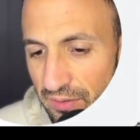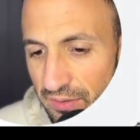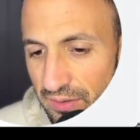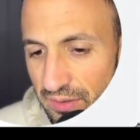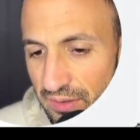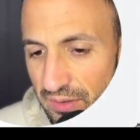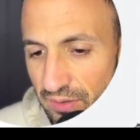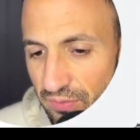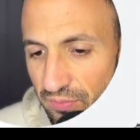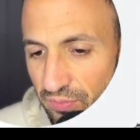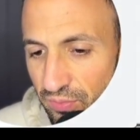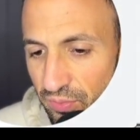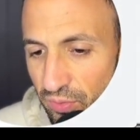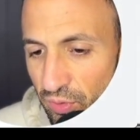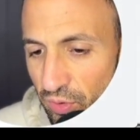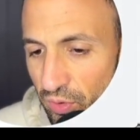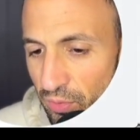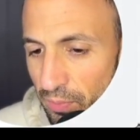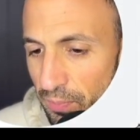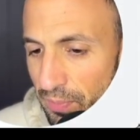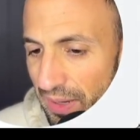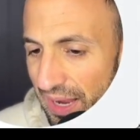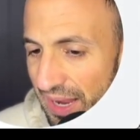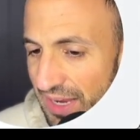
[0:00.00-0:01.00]

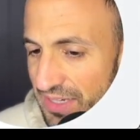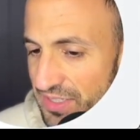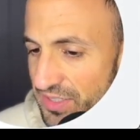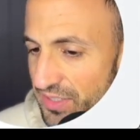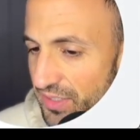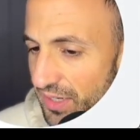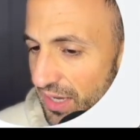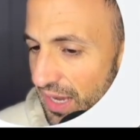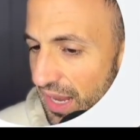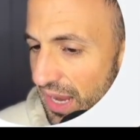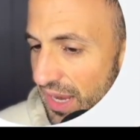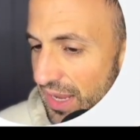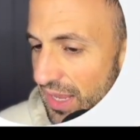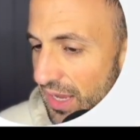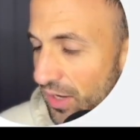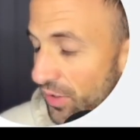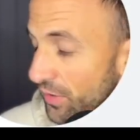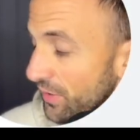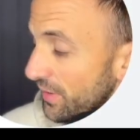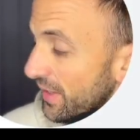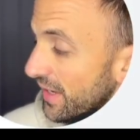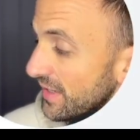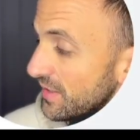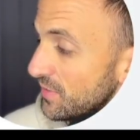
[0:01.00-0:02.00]
default page
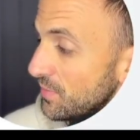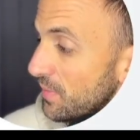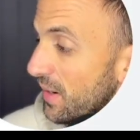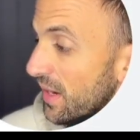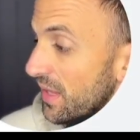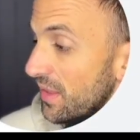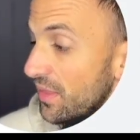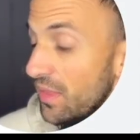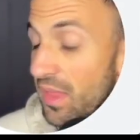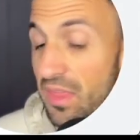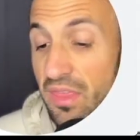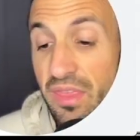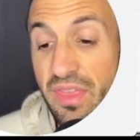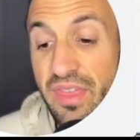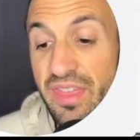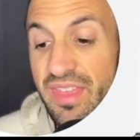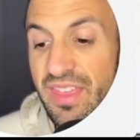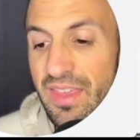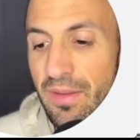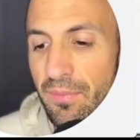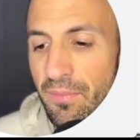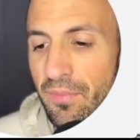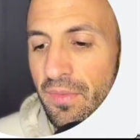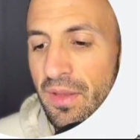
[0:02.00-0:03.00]
layout, that's by the
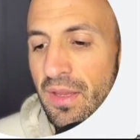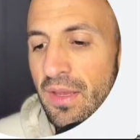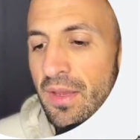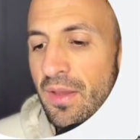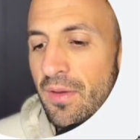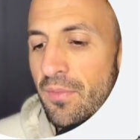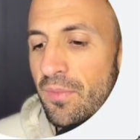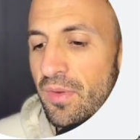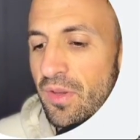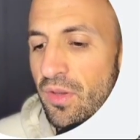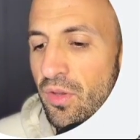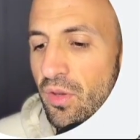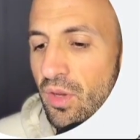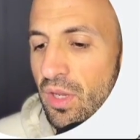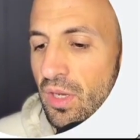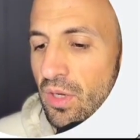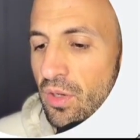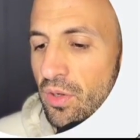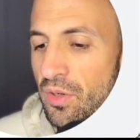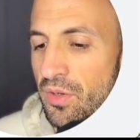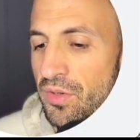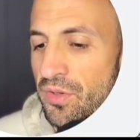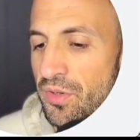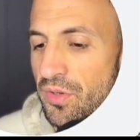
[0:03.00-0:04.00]
theme. You can
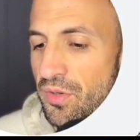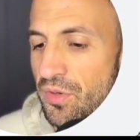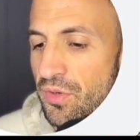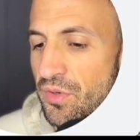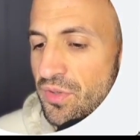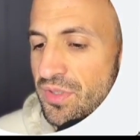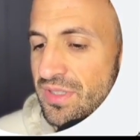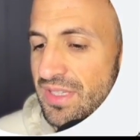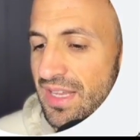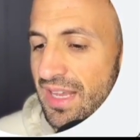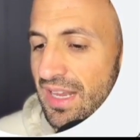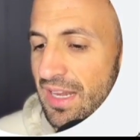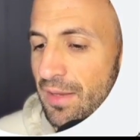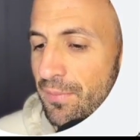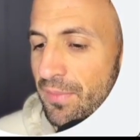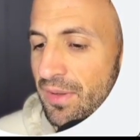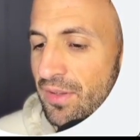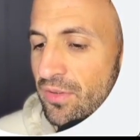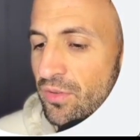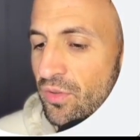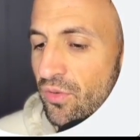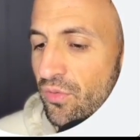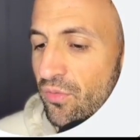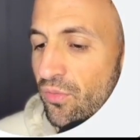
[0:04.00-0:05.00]
also use
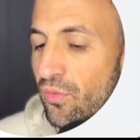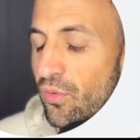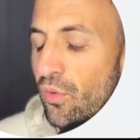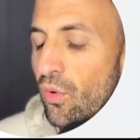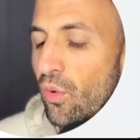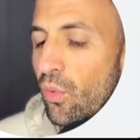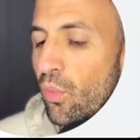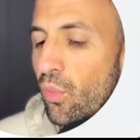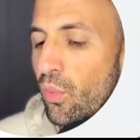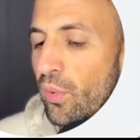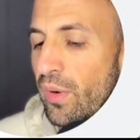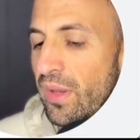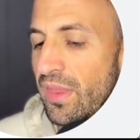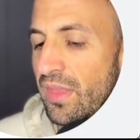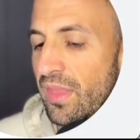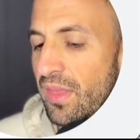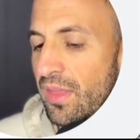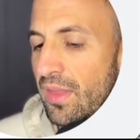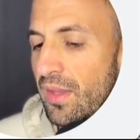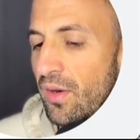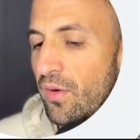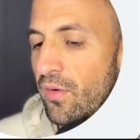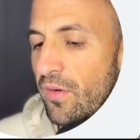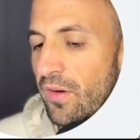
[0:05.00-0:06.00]
Elementor full width.
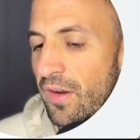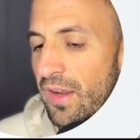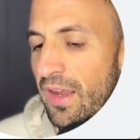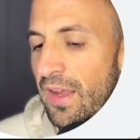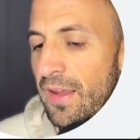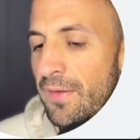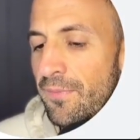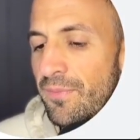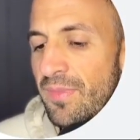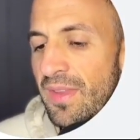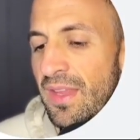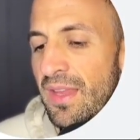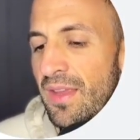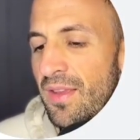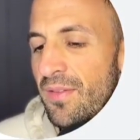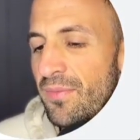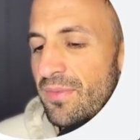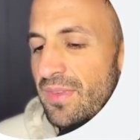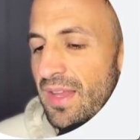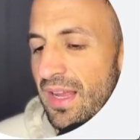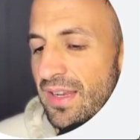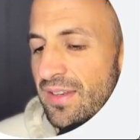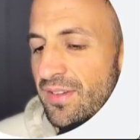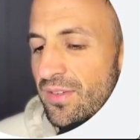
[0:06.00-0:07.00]
Okay,
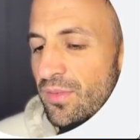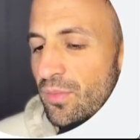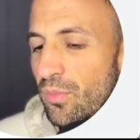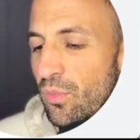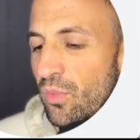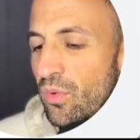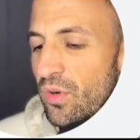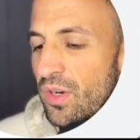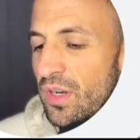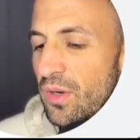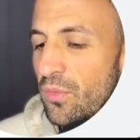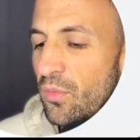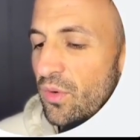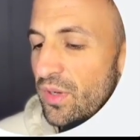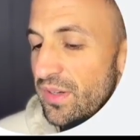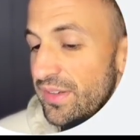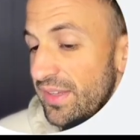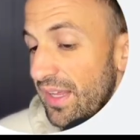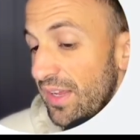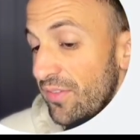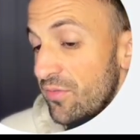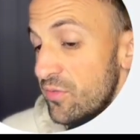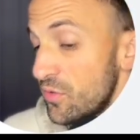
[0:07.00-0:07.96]
that's where it will take